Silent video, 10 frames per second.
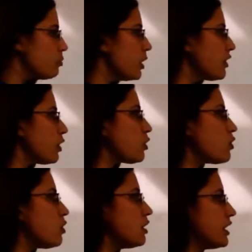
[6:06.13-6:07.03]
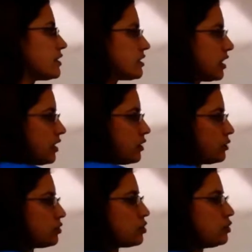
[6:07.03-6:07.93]
But the goal is to get
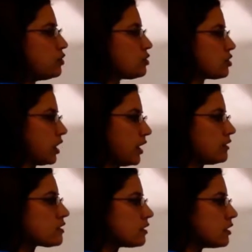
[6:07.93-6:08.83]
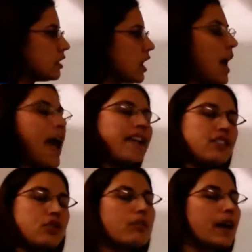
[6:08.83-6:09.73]
those two new strands,
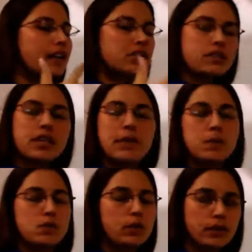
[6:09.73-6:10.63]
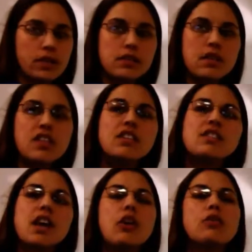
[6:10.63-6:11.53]
and your body just keeps doing this. This
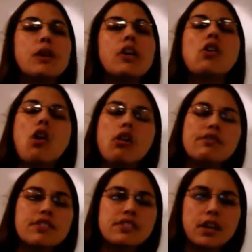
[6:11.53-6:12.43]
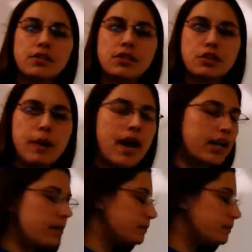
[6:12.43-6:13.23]
is how you make all of the cells in your body.